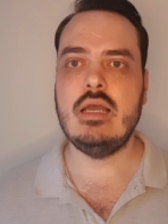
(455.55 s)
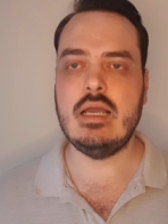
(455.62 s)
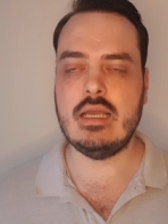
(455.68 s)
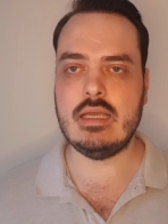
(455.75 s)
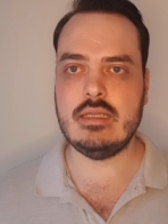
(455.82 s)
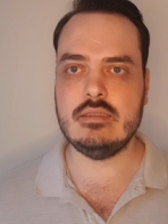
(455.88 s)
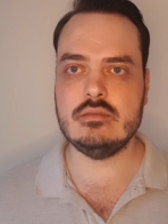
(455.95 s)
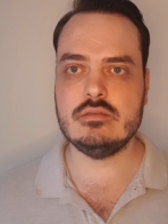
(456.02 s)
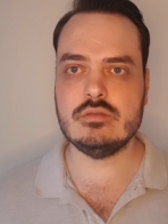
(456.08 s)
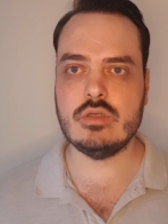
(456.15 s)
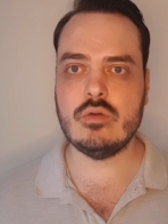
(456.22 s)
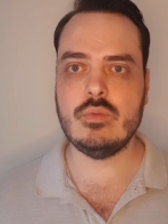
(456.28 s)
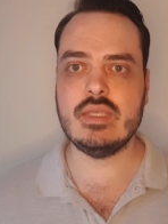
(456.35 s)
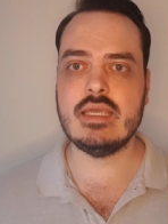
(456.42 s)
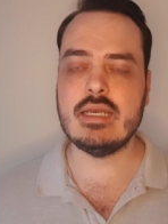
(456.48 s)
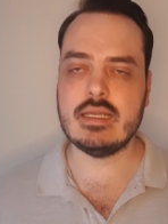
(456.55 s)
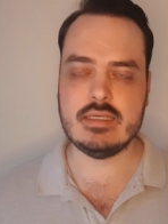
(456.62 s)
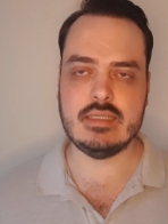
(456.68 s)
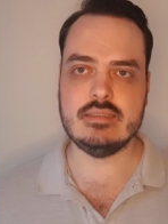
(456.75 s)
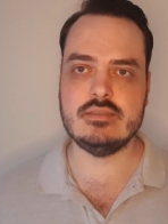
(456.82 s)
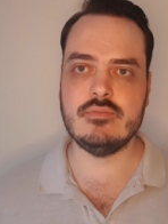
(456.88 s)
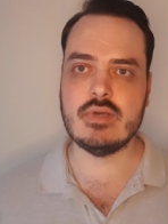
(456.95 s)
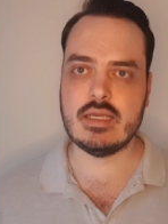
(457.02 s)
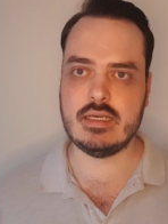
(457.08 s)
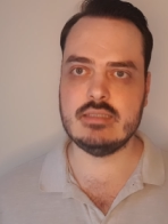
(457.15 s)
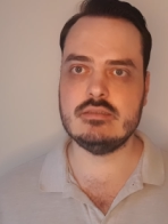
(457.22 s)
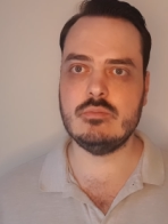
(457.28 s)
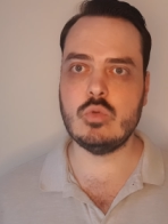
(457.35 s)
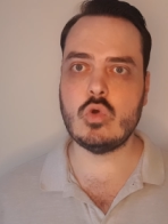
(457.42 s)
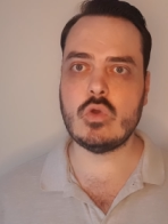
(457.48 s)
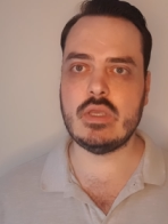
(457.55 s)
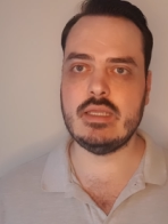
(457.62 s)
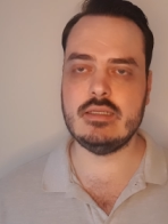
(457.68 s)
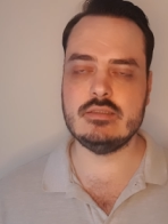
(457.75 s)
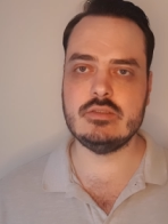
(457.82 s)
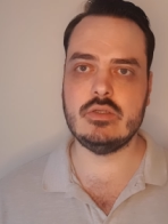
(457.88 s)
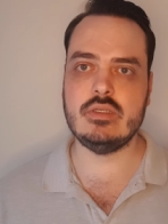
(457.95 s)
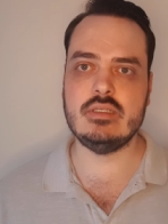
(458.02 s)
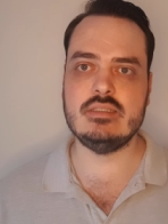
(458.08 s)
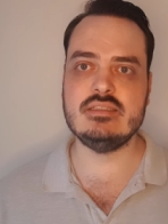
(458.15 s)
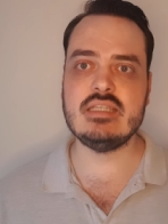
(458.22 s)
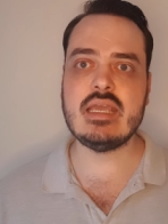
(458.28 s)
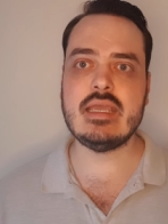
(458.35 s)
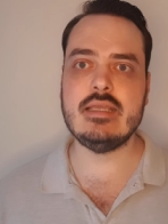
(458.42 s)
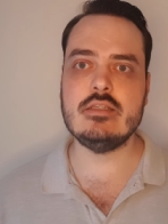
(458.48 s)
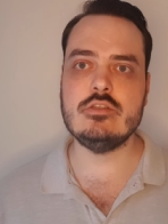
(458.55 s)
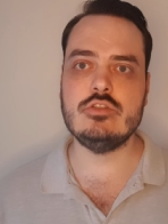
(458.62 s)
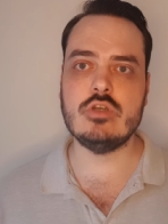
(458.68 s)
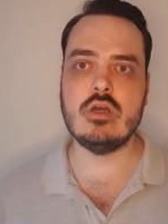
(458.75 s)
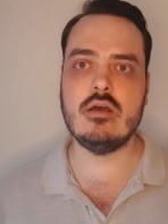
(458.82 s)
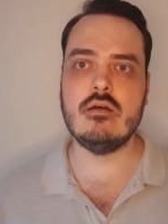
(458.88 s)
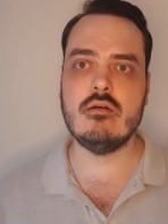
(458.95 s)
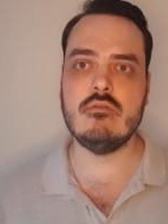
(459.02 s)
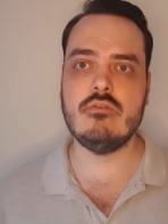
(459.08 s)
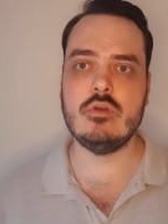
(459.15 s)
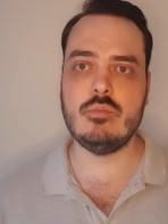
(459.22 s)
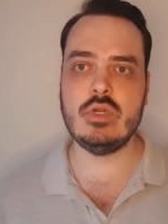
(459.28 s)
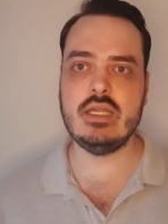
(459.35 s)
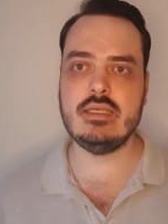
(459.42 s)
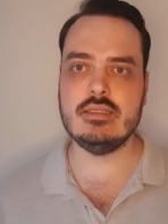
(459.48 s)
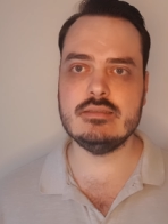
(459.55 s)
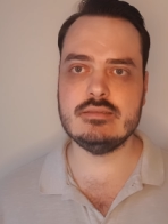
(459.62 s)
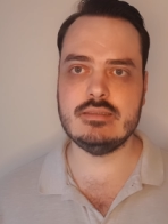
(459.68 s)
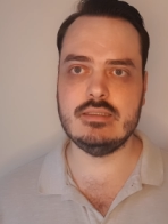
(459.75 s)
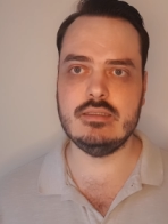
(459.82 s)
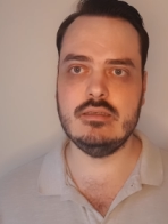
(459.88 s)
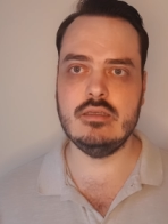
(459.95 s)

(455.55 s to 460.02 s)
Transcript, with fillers: and so we can identify it as a boy at a certain stage of a pregnancy.